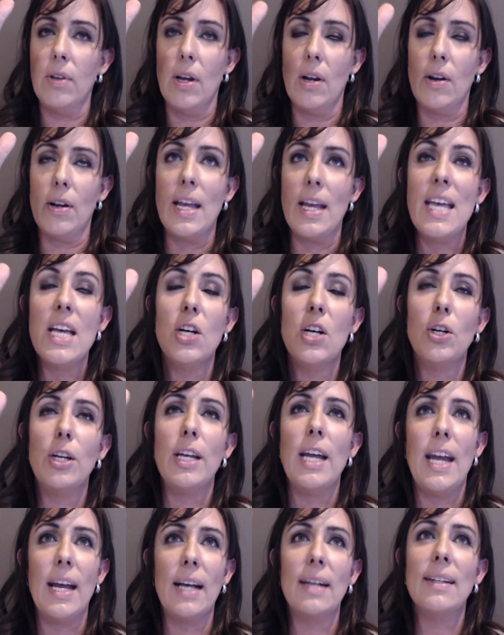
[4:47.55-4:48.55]
hill
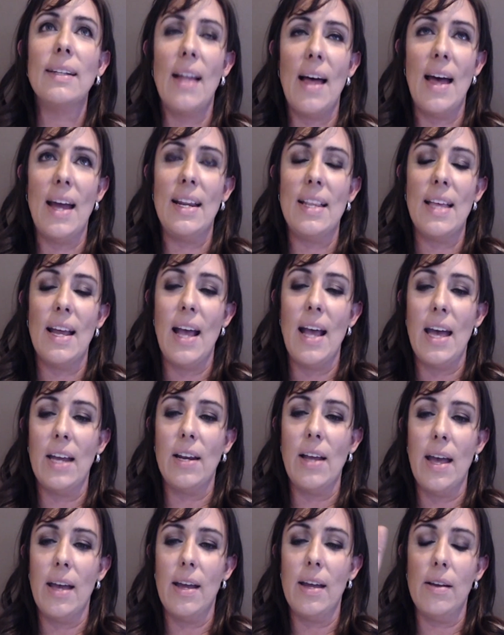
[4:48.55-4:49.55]
incline that
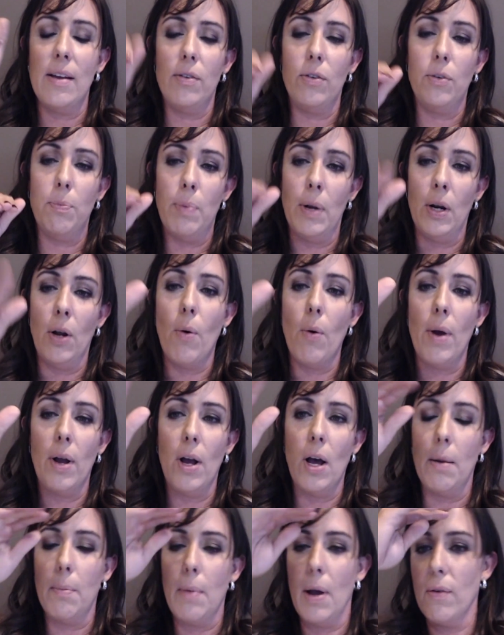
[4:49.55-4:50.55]
had been going
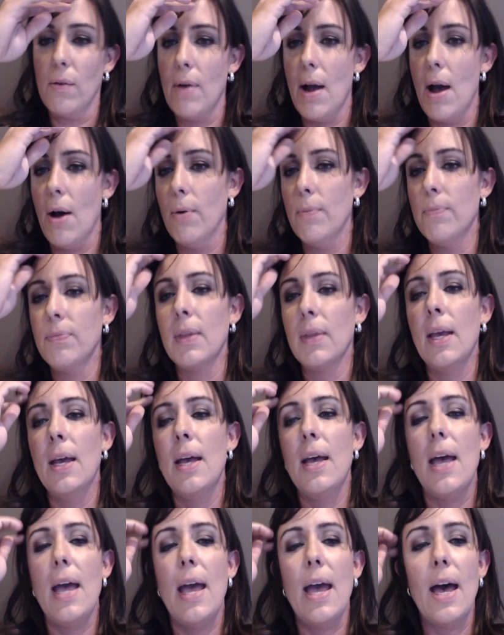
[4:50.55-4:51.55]
on my route.
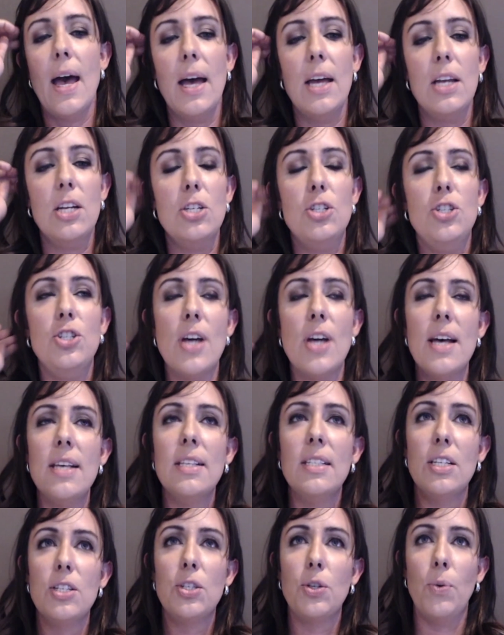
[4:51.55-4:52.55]
And
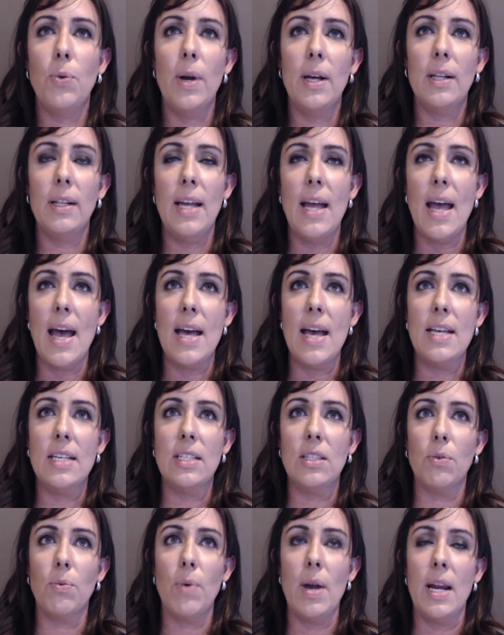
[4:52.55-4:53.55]
just as quickly as
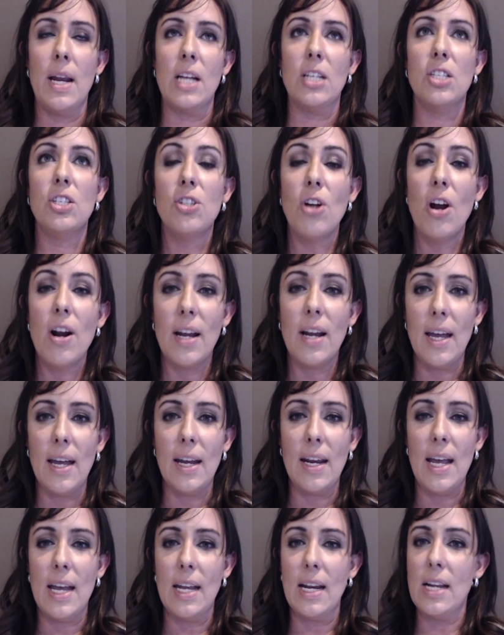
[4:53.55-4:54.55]
the rain had started,
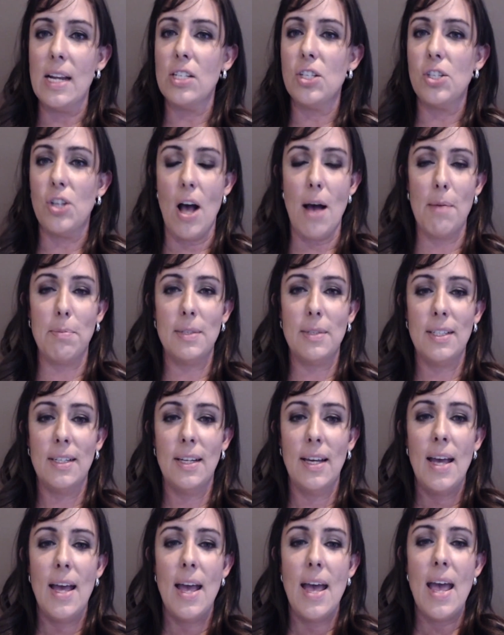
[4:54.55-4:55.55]
it stopped.
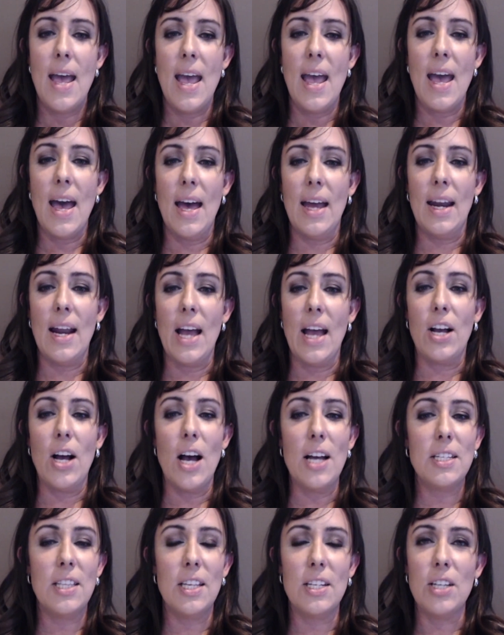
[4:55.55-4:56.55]
And I
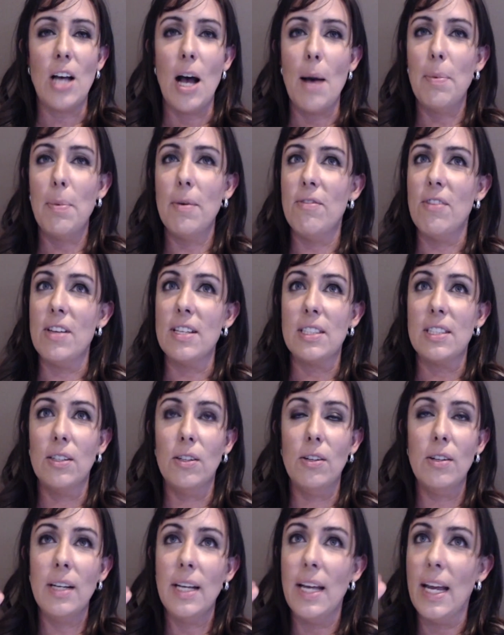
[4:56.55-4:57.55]
got to the top of this
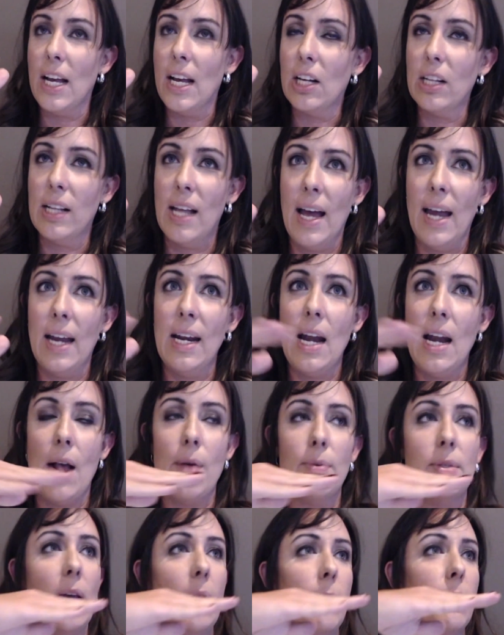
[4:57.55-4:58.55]
little incline, and I
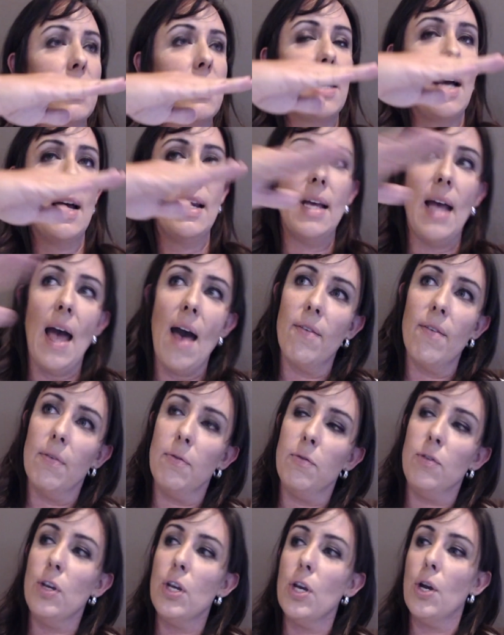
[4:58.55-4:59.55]
was able to kind of have a
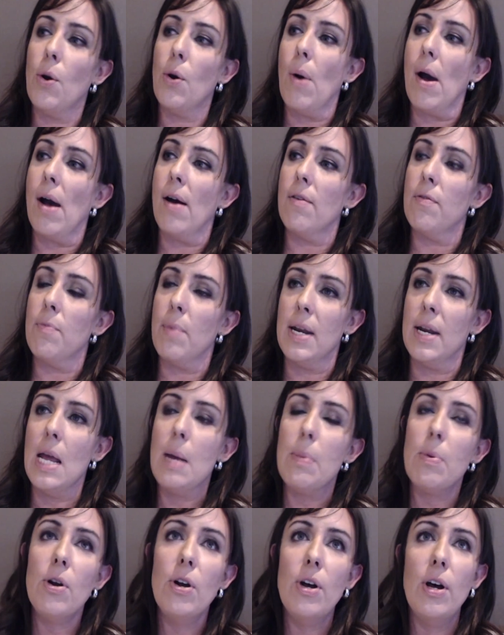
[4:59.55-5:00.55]
view of my
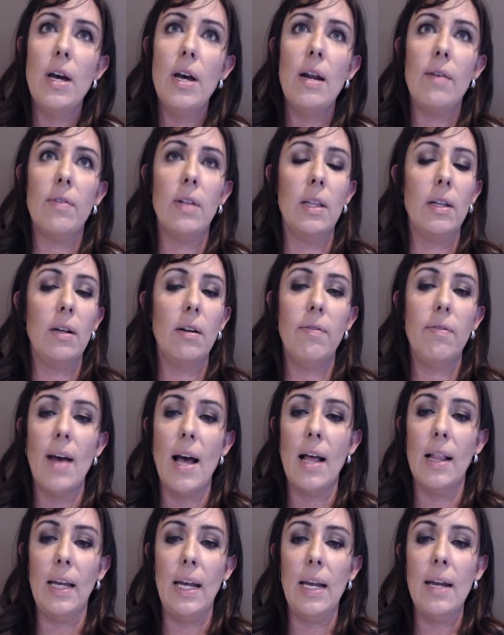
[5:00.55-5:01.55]
neighborhood, of the little
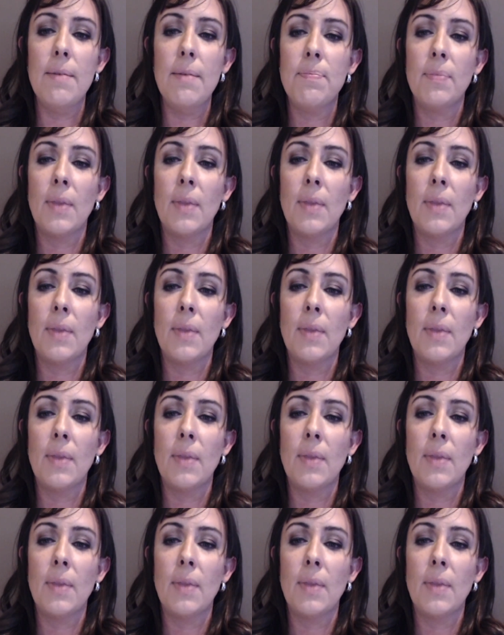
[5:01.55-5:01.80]
valley.